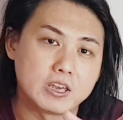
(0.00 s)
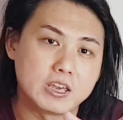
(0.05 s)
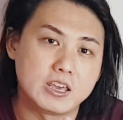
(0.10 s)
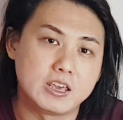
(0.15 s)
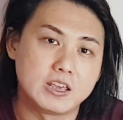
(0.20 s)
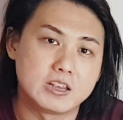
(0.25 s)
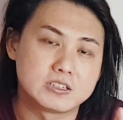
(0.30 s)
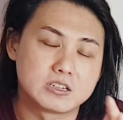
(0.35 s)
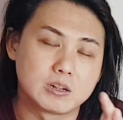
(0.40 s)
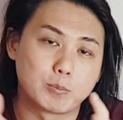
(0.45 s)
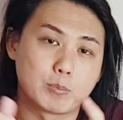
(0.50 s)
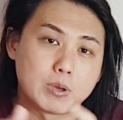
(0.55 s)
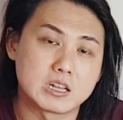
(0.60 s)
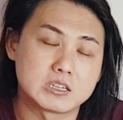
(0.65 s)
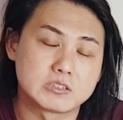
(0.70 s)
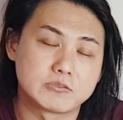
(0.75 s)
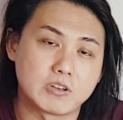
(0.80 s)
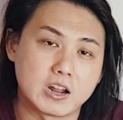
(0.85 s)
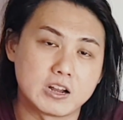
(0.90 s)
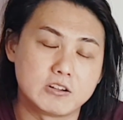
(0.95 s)
is the
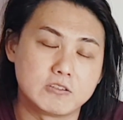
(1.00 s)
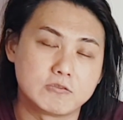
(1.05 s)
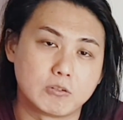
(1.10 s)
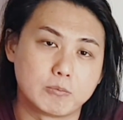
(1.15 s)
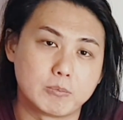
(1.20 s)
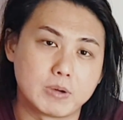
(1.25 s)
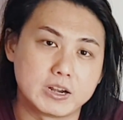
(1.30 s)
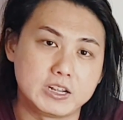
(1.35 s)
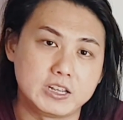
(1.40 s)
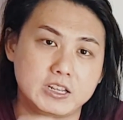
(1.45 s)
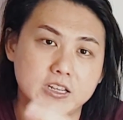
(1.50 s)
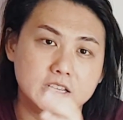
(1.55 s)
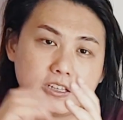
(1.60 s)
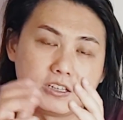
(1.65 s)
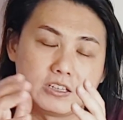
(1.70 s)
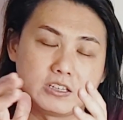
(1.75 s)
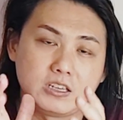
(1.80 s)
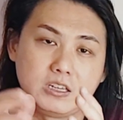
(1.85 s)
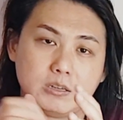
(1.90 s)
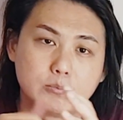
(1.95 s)
best value for money
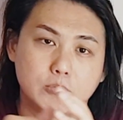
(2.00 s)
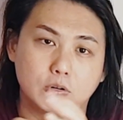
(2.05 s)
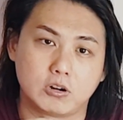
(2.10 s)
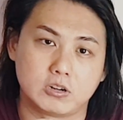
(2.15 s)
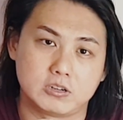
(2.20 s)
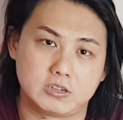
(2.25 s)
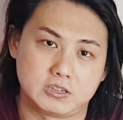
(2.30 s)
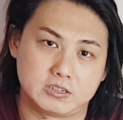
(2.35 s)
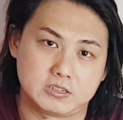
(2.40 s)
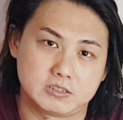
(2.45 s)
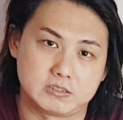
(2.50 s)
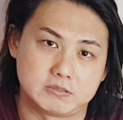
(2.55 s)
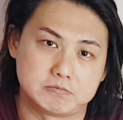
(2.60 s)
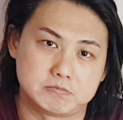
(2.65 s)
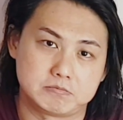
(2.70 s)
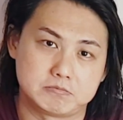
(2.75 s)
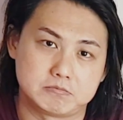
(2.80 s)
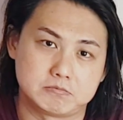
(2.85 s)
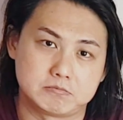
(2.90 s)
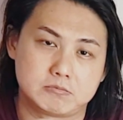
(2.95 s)
keyboard
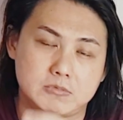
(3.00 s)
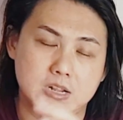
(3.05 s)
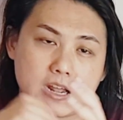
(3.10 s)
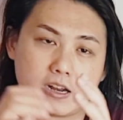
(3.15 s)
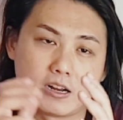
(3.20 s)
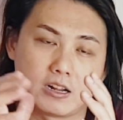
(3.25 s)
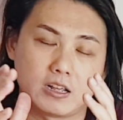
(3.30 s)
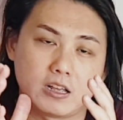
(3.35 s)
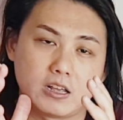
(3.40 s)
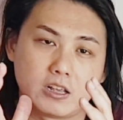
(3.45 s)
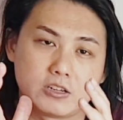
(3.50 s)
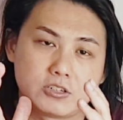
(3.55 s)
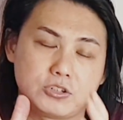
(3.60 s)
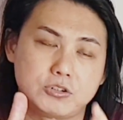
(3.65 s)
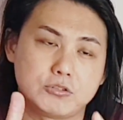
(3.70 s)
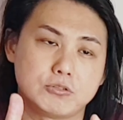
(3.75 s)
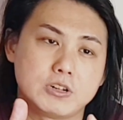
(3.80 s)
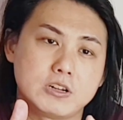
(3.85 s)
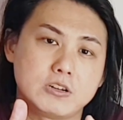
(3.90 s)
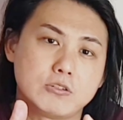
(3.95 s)
that a
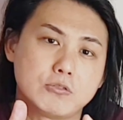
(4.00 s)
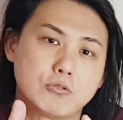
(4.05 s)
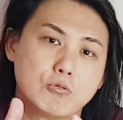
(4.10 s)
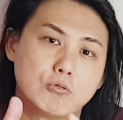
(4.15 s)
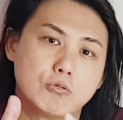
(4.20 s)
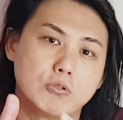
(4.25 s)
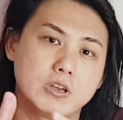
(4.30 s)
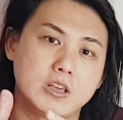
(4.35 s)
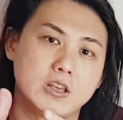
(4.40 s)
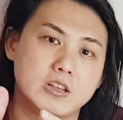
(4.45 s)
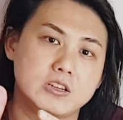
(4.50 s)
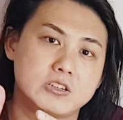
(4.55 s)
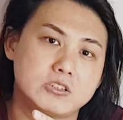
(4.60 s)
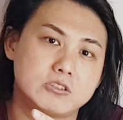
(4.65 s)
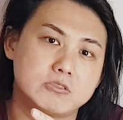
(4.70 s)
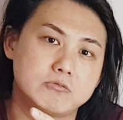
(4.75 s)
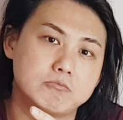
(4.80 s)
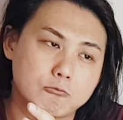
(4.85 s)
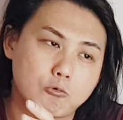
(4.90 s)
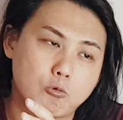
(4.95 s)
student who
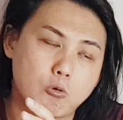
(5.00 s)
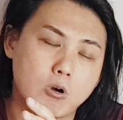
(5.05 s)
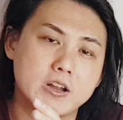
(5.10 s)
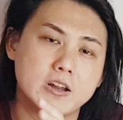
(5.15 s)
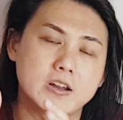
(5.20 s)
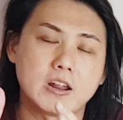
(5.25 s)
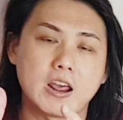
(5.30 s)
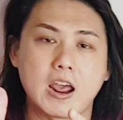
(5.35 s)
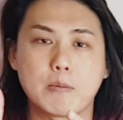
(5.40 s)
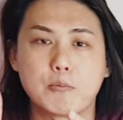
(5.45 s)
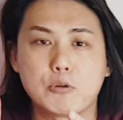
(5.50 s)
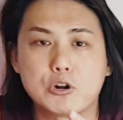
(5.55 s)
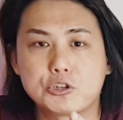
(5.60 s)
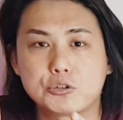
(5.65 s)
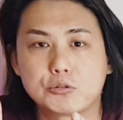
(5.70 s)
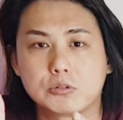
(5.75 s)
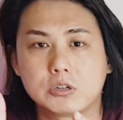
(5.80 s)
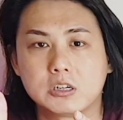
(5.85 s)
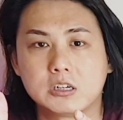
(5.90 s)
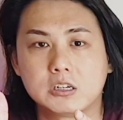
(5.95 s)
is quite an
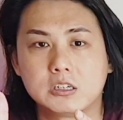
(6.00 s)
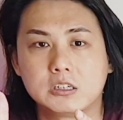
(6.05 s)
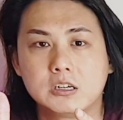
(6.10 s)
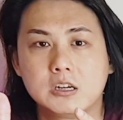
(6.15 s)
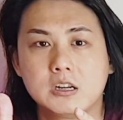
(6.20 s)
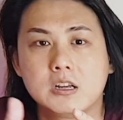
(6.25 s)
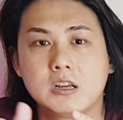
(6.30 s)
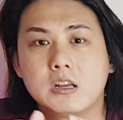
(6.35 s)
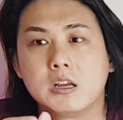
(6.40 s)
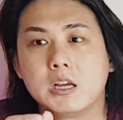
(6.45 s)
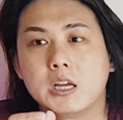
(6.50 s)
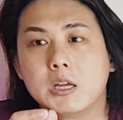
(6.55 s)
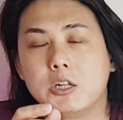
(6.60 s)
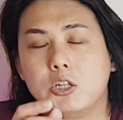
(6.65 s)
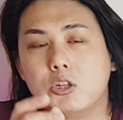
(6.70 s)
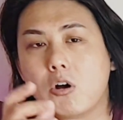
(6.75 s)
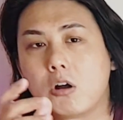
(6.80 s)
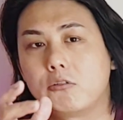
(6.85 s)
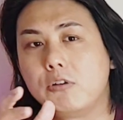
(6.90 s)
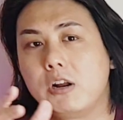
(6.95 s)
amateur,
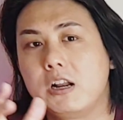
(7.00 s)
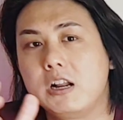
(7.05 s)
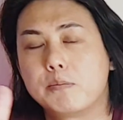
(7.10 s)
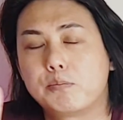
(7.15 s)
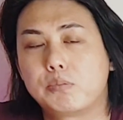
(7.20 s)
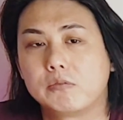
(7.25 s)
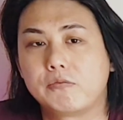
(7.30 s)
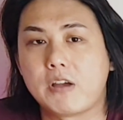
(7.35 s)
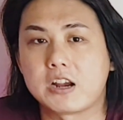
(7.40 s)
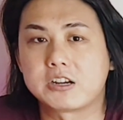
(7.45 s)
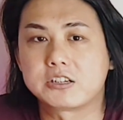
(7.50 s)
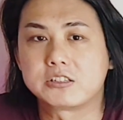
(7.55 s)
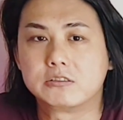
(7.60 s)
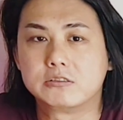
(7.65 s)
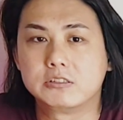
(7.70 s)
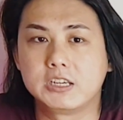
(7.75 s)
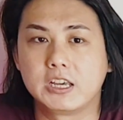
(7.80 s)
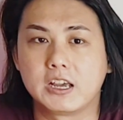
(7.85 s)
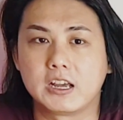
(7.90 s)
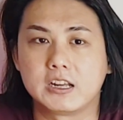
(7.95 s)
not really a professional
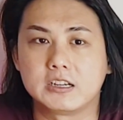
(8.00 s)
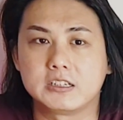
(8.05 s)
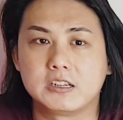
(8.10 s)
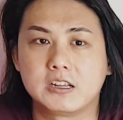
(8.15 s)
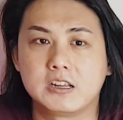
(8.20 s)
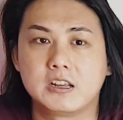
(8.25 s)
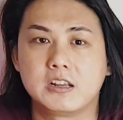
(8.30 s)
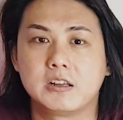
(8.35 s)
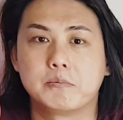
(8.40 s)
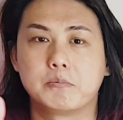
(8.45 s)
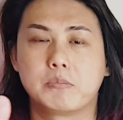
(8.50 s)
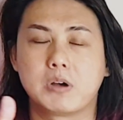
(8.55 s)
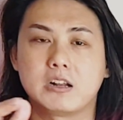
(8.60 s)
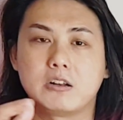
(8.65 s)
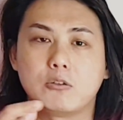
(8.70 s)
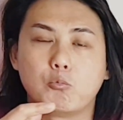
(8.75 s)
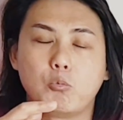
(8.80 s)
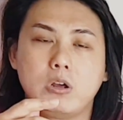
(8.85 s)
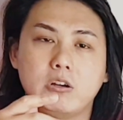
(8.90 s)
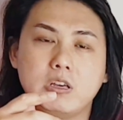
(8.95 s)
yet,
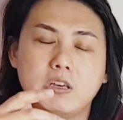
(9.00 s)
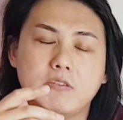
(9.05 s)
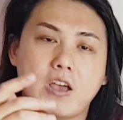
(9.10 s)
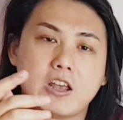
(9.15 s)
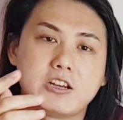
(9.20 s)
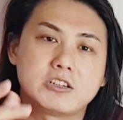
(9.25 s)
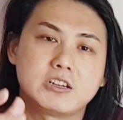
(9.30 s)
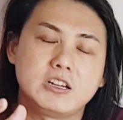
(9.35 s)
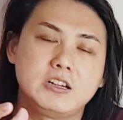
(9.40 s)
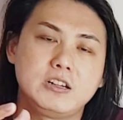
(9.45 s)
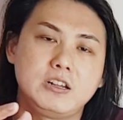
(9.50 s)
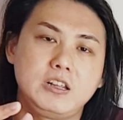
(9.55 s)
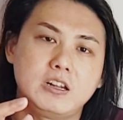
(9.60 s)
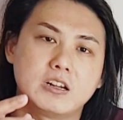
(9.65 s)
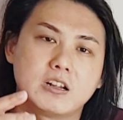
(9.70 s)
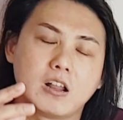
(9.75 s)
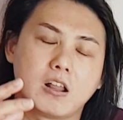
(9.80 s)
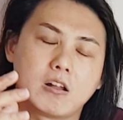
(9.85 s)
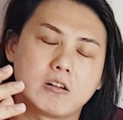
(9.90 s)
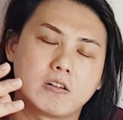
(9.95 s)
but will eventually need
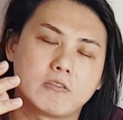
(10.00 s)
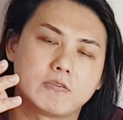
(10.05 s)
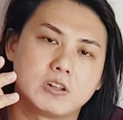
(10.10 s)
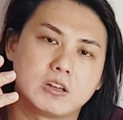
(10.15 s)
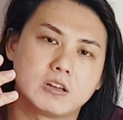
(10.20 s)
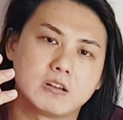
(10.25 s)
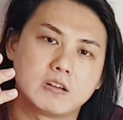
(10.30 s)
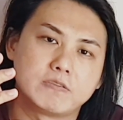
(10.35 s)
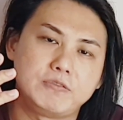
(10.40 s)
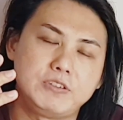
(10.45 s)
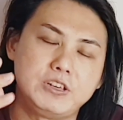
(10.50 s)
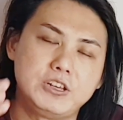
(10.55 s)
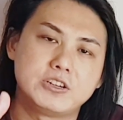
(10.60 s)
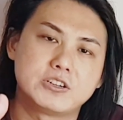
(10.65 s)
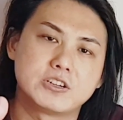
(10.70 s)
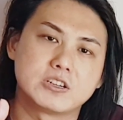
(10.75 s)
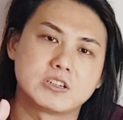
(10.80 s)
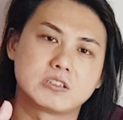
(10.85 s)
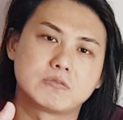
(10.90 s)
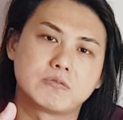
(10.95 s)
a lot of the
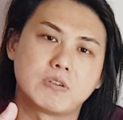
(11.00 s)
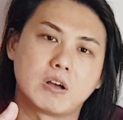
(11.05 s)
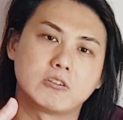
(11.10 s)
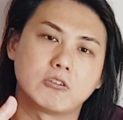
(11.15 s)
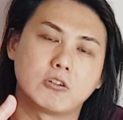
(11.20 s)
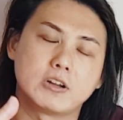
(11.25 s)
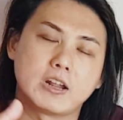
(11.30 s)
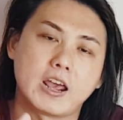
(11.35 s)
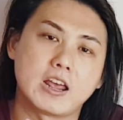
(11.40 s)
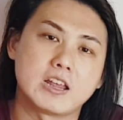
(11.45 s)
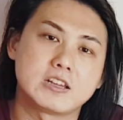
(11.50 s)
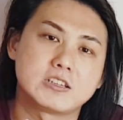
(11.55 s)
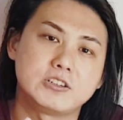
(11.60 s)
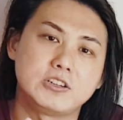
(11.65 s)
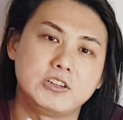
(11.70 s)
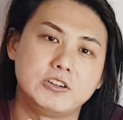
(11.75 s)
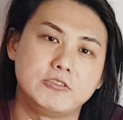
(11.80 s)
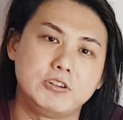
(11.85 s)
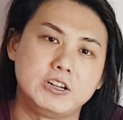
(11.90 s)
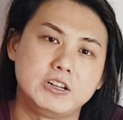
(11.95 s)
features found on the S
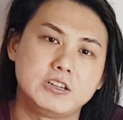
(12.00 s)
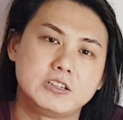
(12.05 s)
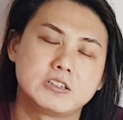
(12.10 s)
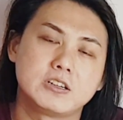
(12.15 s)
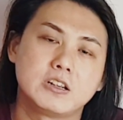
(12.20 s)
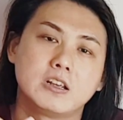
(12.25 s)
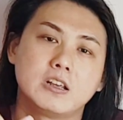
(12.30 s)
series,